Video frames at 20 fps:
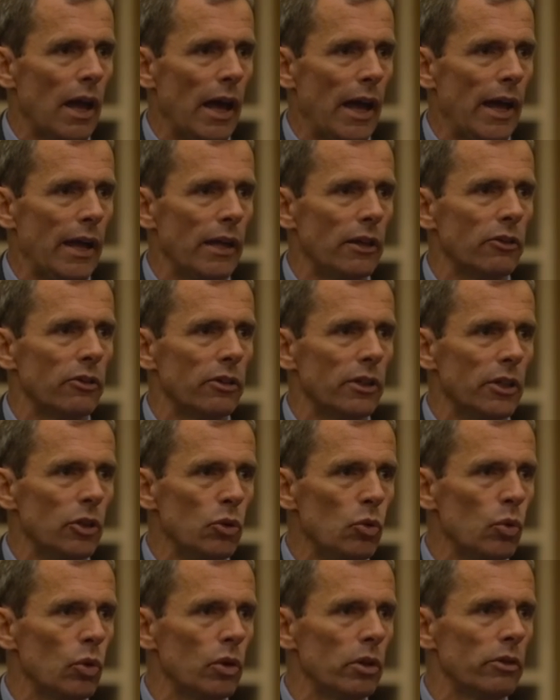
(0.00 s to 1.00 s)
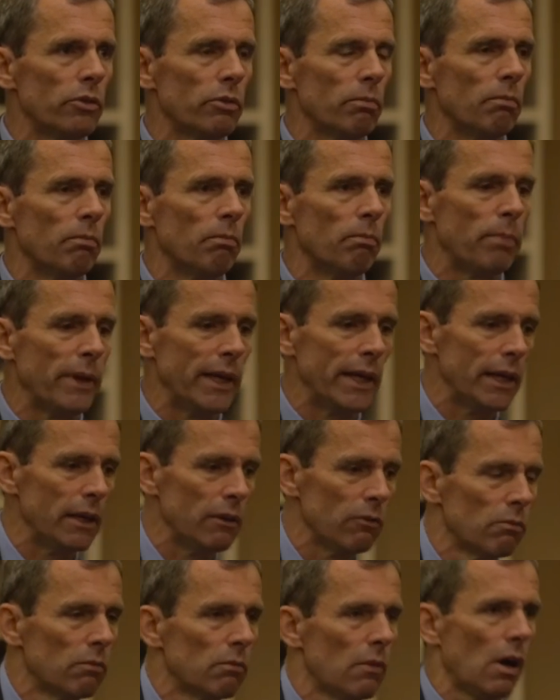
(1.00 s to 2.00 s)
and you would
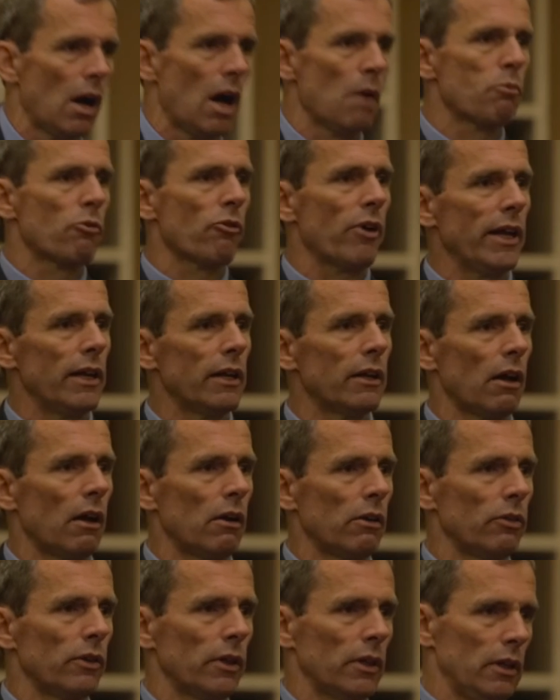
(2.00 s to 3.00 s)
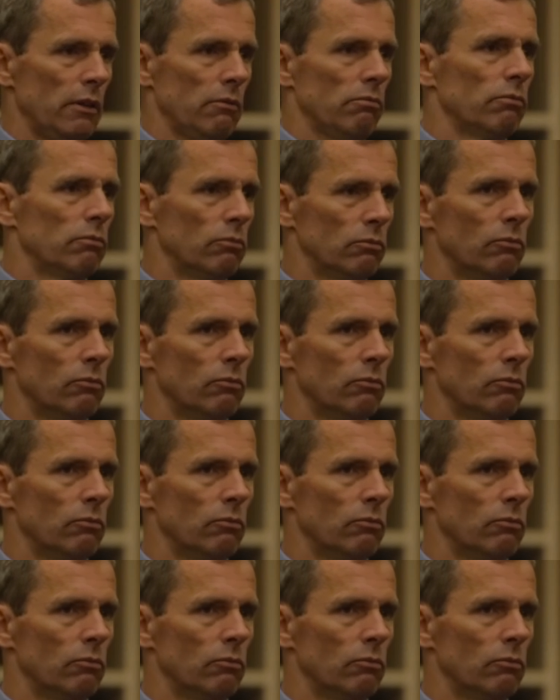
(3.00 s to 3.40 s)
be upgraded on the